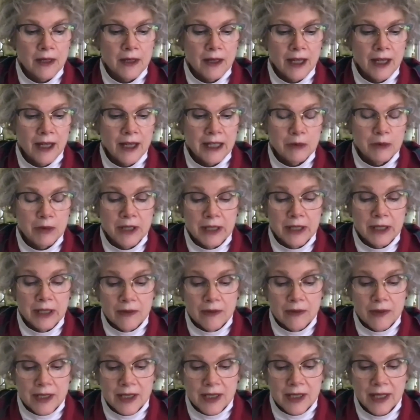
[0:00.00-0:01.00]
At the beginning
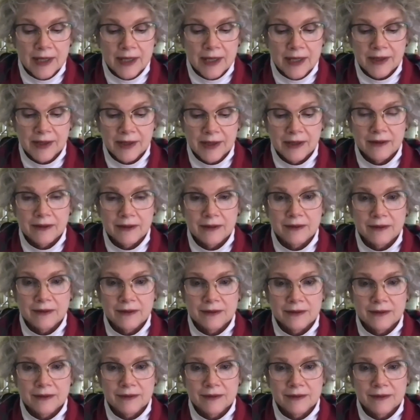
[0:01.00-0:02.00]
of this lesson,
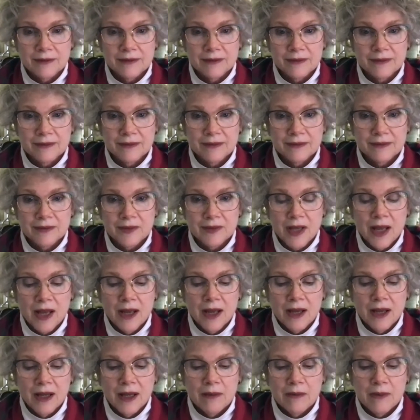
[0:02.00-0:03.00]

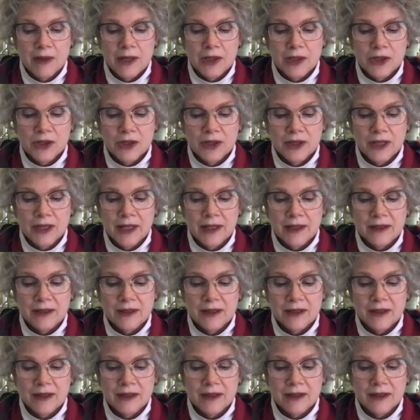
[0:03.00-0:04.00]
I mentioned that
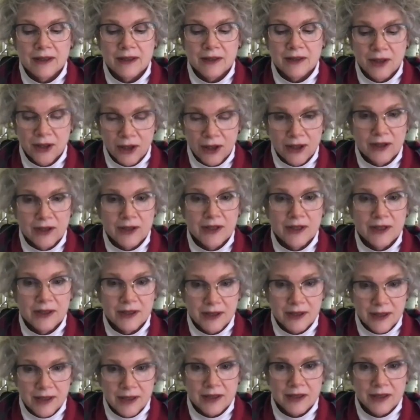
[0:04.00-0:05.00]
darkness
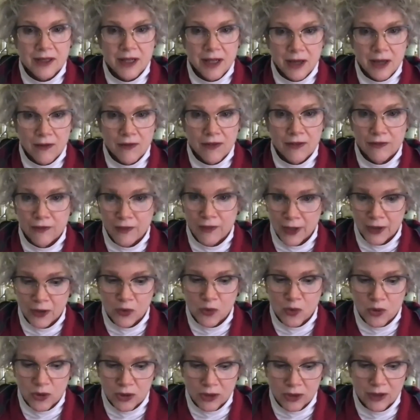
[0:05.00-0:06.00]
doesn't have the final
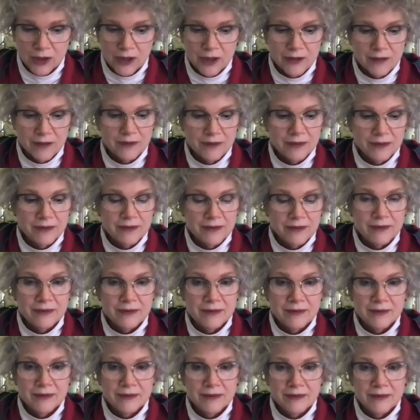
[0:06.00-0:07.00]
word.
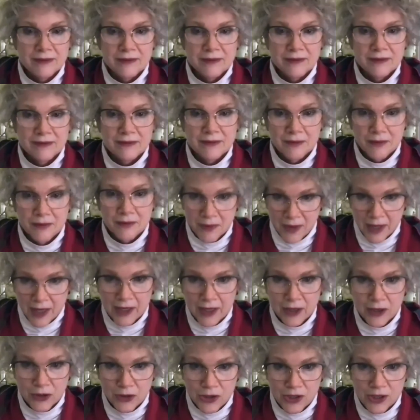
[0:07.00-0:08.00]

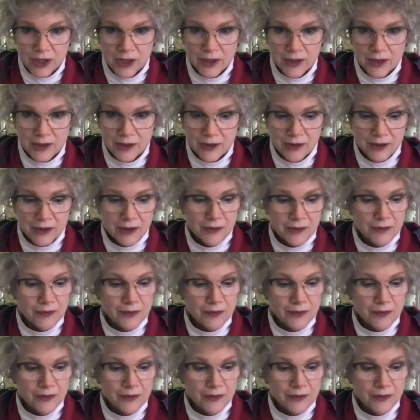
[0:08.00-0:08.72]
Thank you, Jesus.